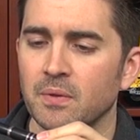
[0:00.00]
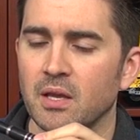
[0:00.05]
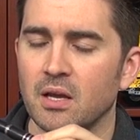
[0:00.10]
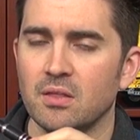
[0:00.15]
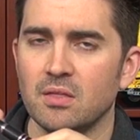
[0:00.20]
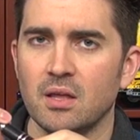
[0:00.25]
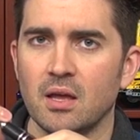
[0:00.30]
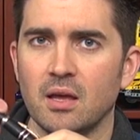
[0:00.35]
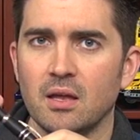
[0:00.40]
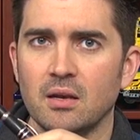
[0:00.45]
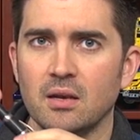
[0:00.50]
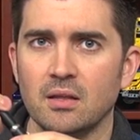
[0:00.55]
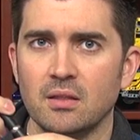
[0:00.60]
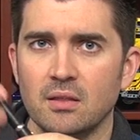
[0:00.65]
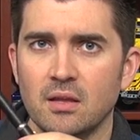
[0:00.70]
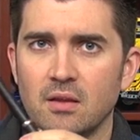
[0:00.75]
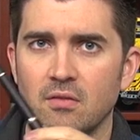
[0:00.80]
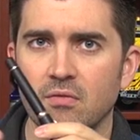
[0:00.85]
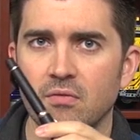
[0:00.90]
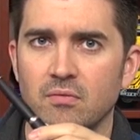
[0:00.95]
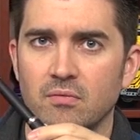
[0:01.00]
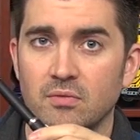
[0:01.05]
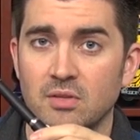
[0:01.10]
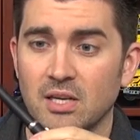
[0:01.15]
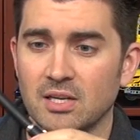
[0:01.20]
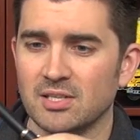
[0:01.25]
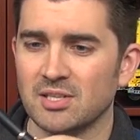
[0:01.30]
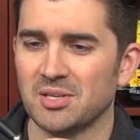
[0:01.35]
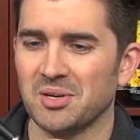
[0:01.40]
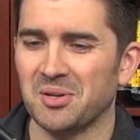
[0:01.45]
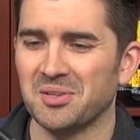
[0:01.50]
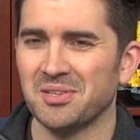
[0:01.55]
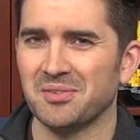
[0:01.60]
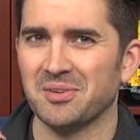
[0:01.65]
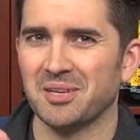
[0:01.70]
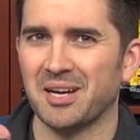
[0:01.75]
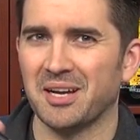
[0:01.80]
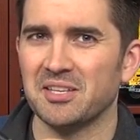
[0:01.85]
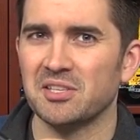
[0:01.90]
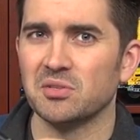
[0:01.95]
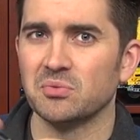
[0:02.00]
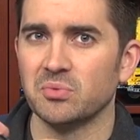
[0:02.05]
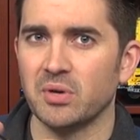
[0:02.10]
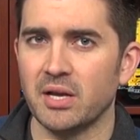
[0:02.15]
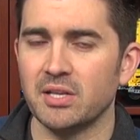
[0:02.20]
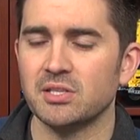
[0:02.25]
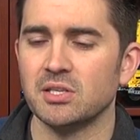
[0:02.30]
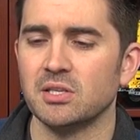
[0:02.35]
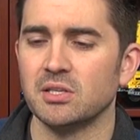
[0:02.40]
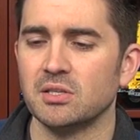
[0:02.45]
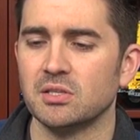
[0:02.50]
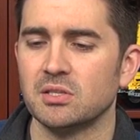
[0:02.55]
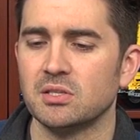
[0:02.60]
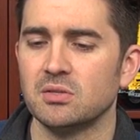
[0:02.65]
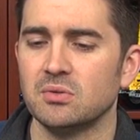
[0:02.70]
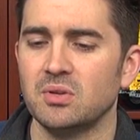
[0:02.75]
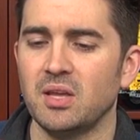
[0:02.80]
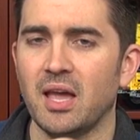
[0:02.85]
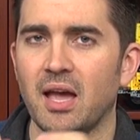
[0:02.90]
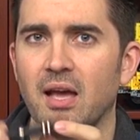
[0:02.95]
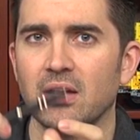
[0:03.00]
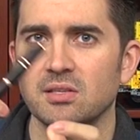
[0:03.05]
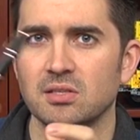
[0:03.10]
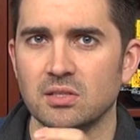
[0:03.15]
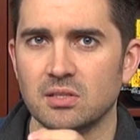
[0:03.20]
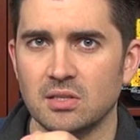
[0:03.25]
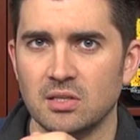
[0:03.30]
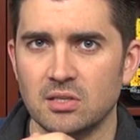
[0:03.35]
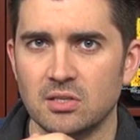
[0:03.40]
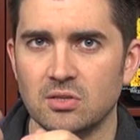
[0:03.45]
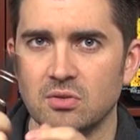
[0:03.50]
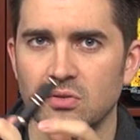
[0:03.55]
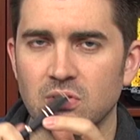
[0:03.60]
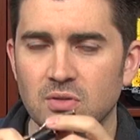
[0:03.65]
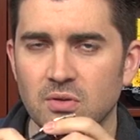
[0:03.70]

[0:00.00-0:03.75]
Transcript: and then they've tested all different kinds of resins to cast it into.